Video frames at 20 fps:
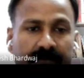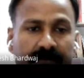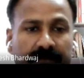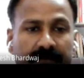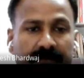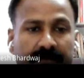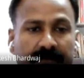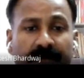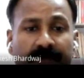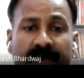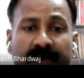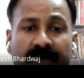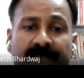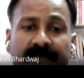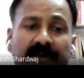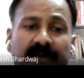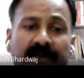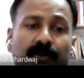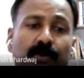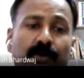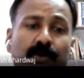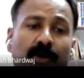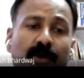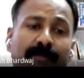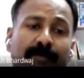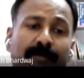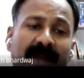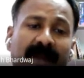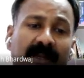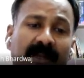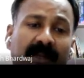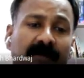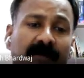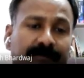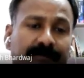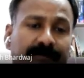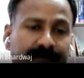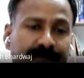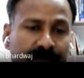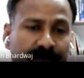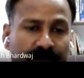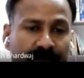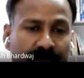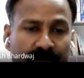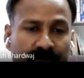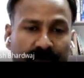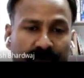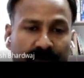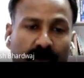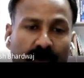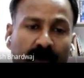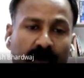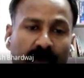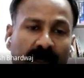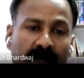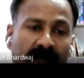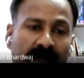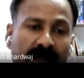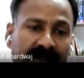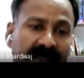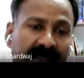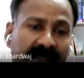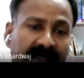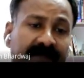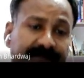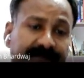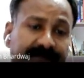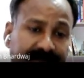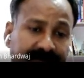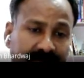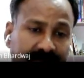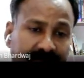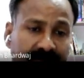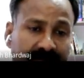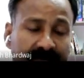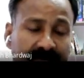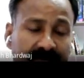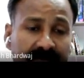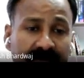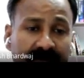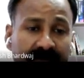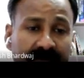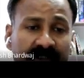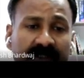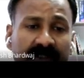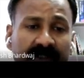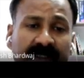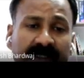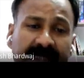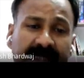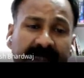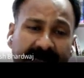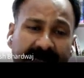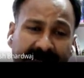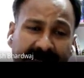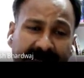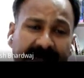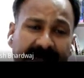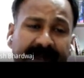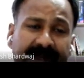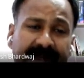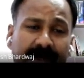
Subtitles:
The wavefront do not pile up, nor are they created